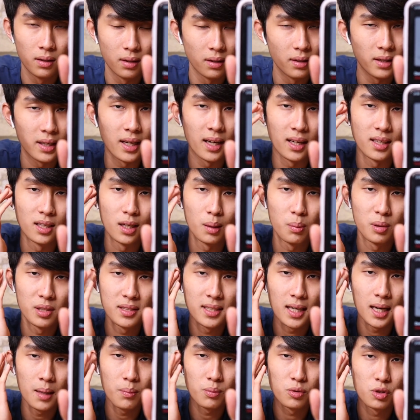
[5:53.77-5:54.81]
Yeah, double
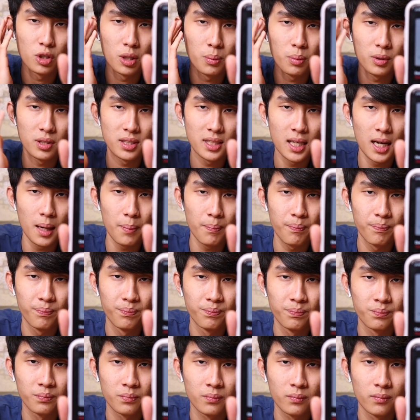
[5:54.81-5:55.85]
tap, triple tap.
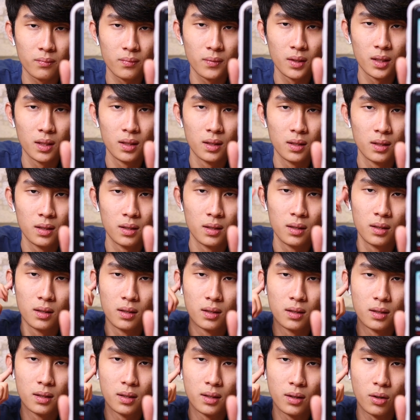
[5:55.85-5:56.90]

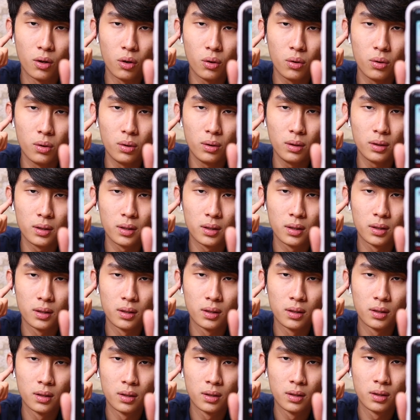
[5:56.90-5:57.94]
Hold.
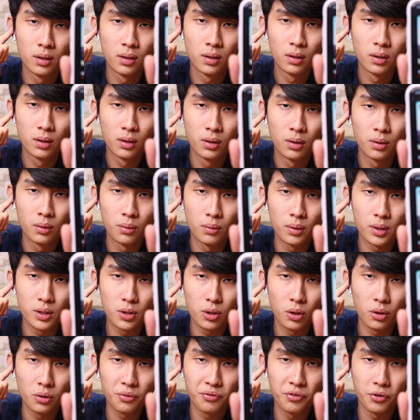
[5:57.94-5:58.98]
What is
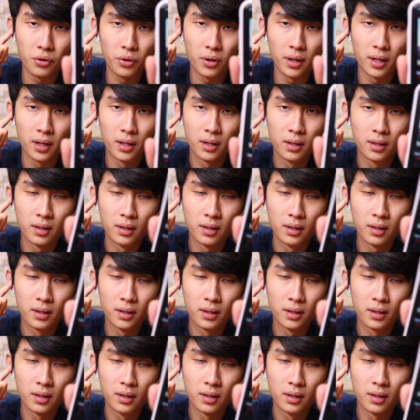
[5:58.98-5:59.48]
hold for?